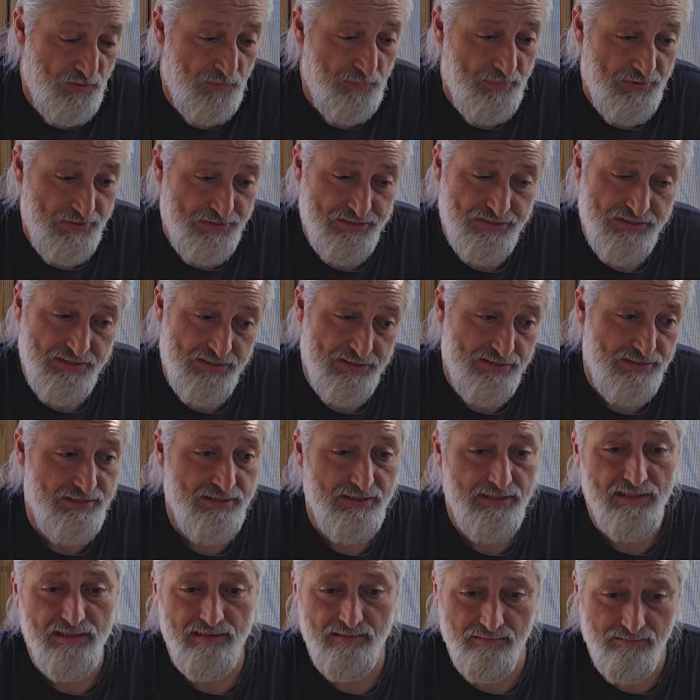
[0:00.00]
business
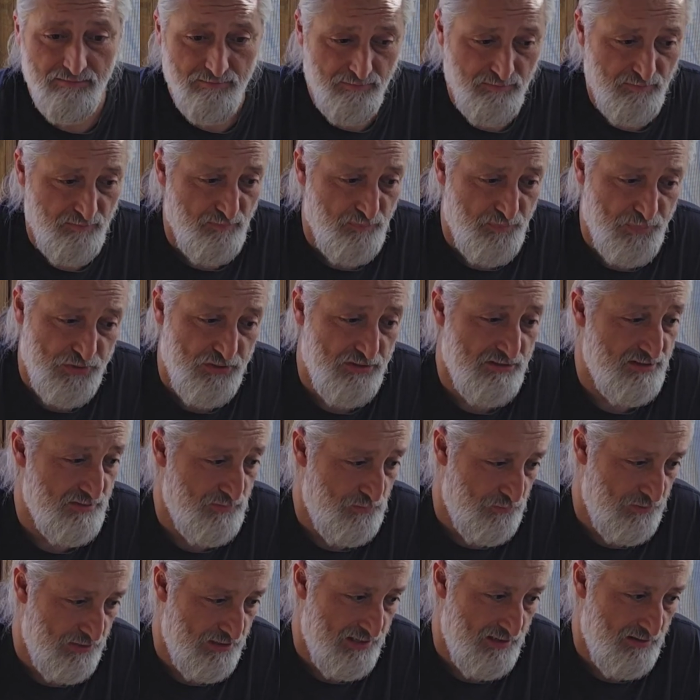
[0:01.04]
and put it
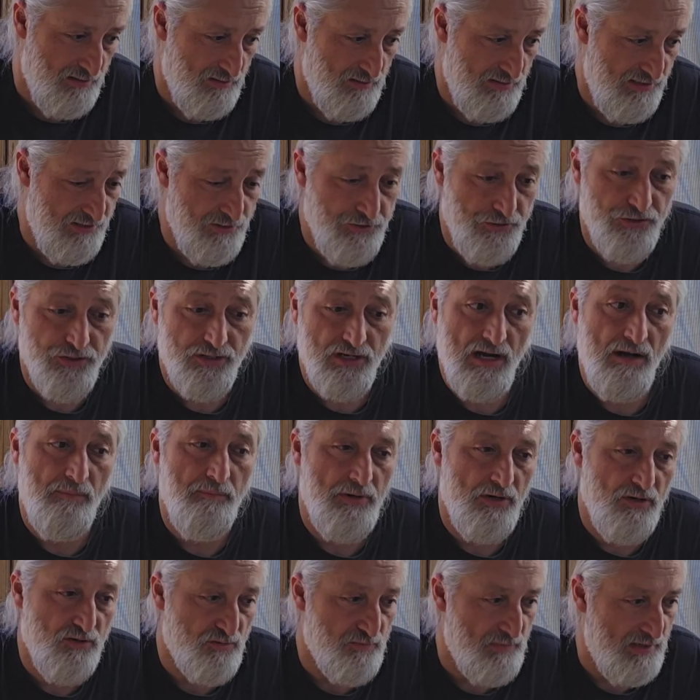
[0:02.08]
somewhere in your
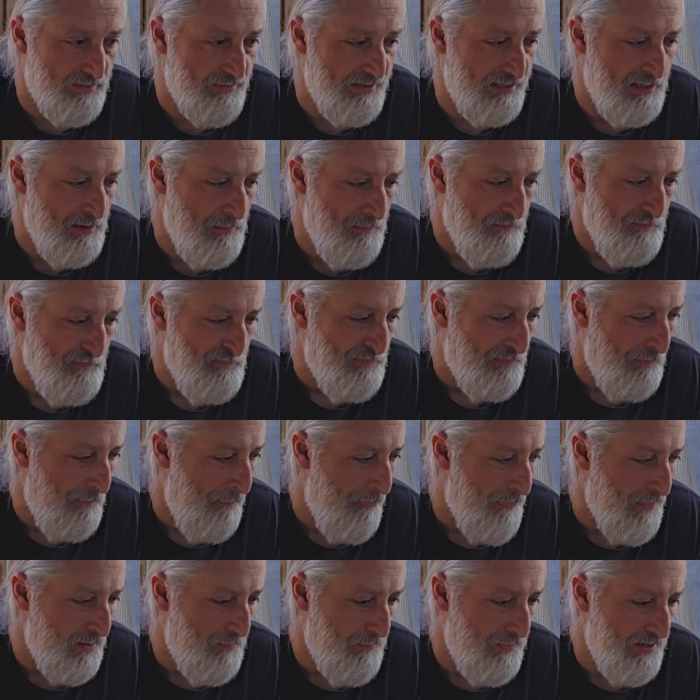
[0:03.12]
compost maybe,
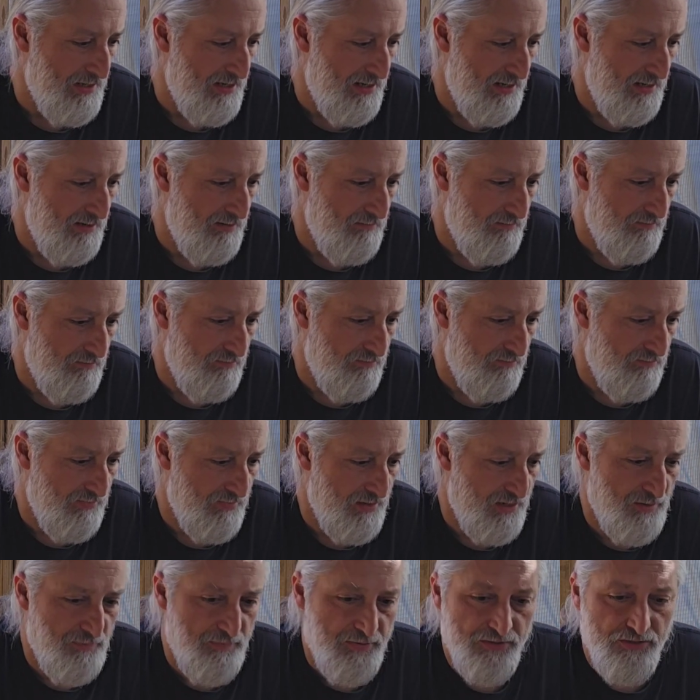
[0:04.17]
but
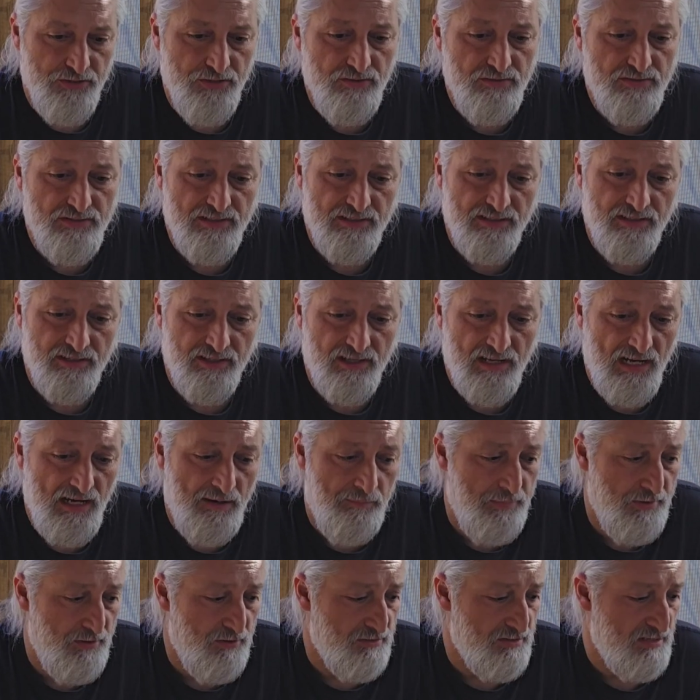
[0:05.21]
they're producing the
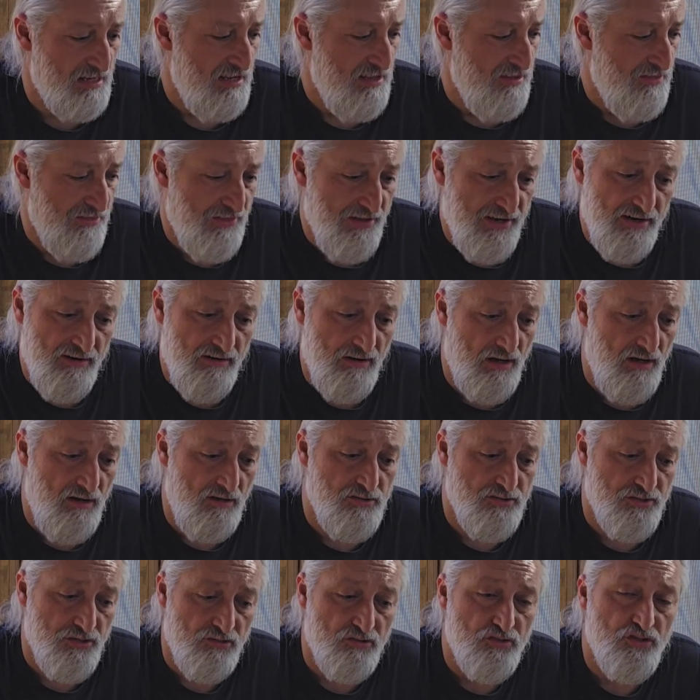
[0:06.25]
compost. They're
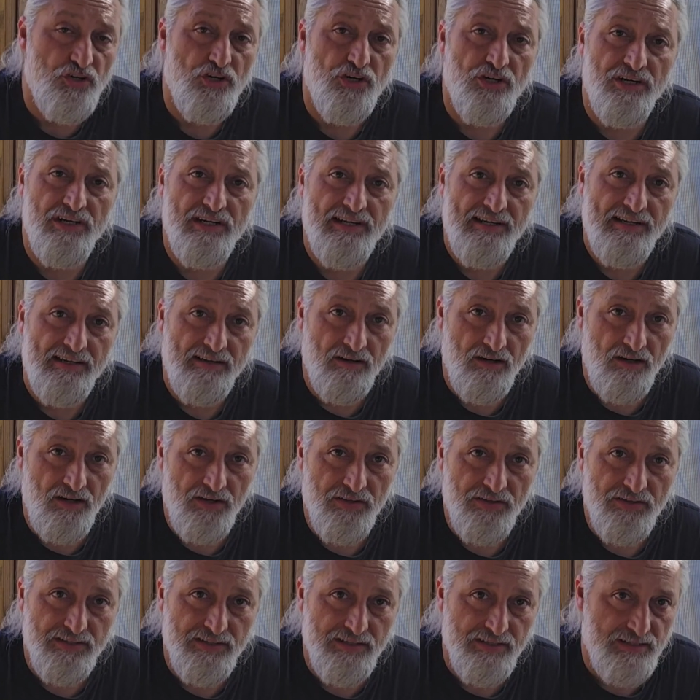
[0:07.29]
also turning
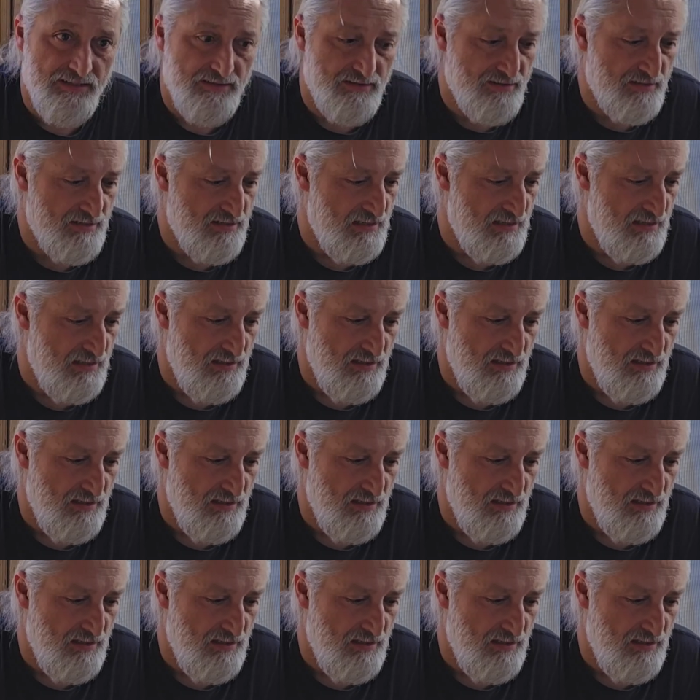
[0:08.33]
all this,